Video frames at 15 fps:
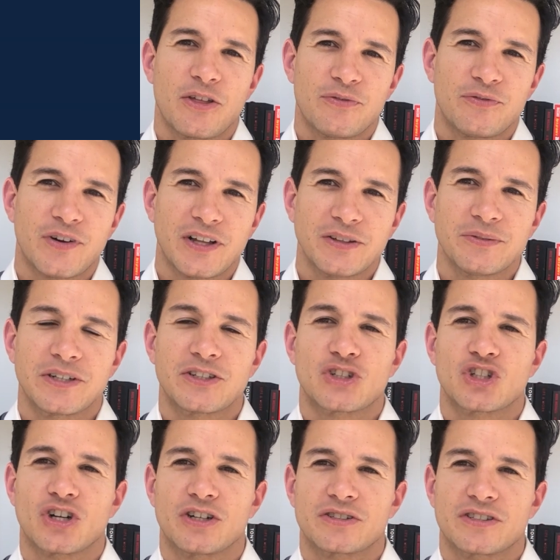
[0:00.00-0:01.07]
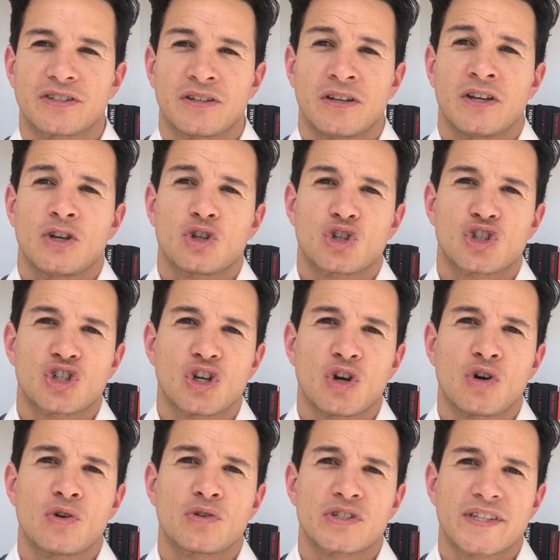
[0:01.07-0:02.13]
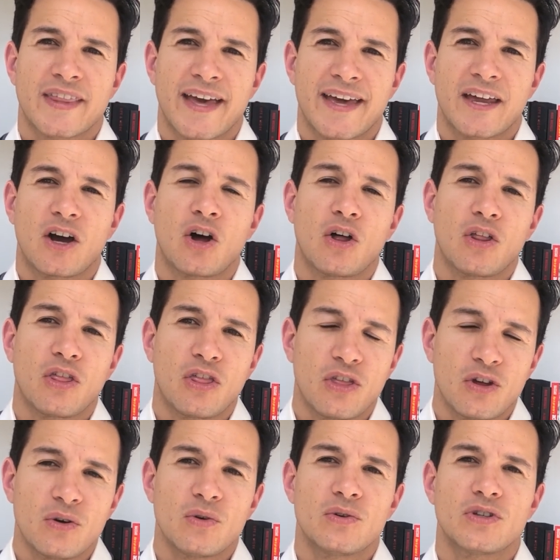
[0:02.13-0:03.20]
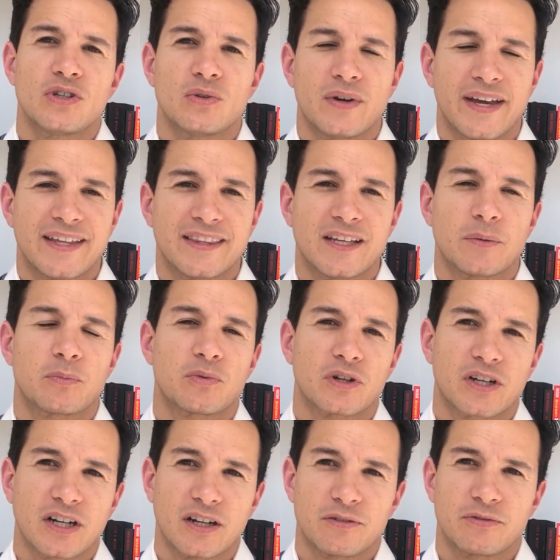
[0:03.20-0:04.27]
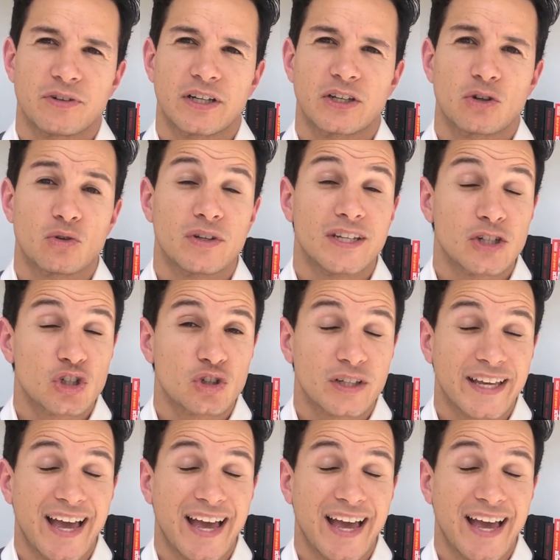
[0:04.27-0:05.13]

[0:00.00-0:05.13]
The following chart shows that although you end up recovering your initial